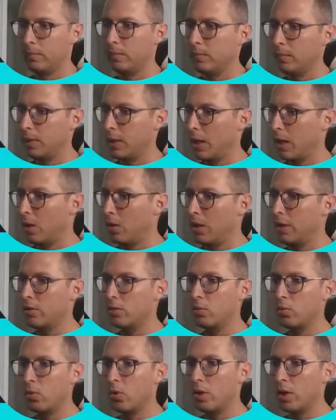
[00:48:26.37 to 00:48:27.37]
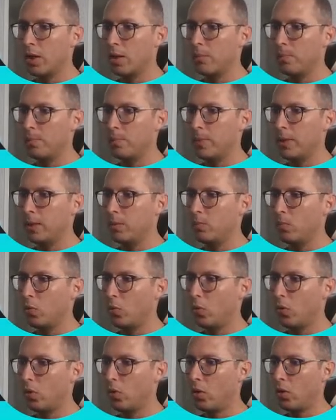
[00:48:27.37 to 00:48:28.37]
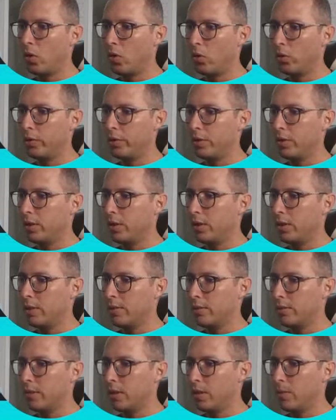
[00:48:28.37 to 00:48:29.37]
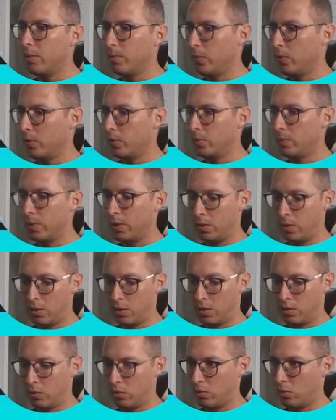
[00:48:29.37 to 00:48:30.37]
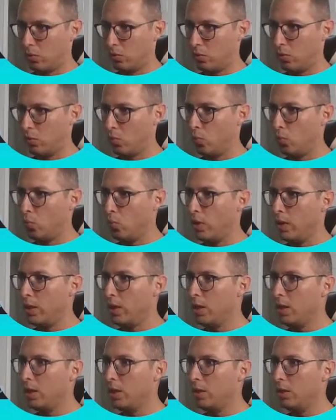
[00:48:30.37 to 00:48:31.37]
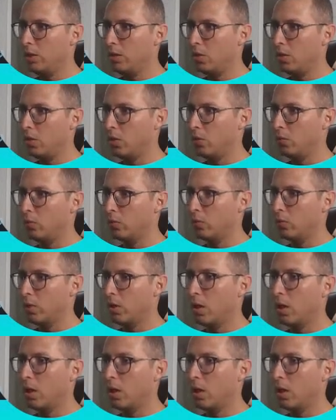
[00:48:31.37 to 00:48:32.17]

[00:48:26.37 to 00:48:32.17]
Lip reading: Now let's work a bit more on these inputs, because we want